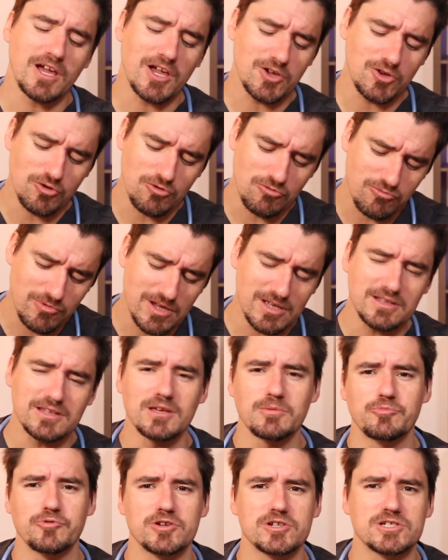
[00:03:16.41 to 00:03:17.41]
I
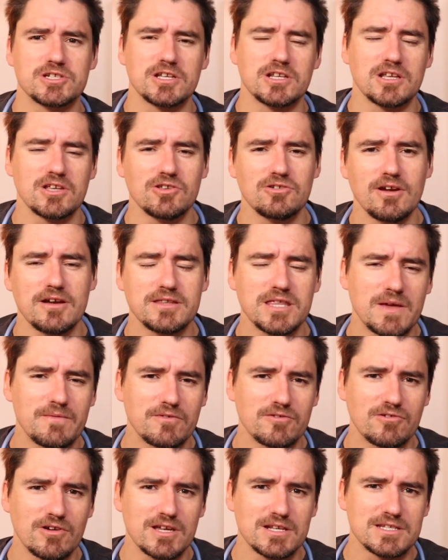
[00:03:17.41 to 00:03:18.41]
greatly appreciate it. You guys have
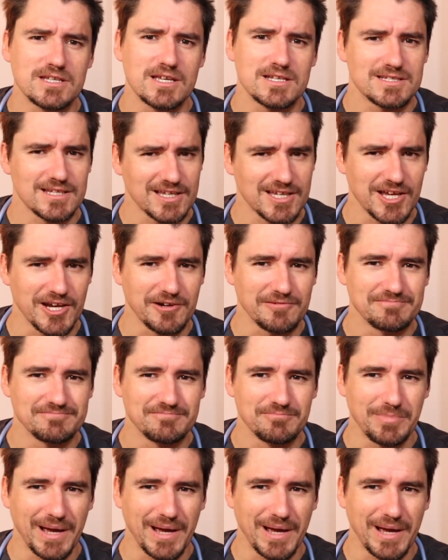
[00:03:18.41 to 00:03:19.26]
a great day and take care.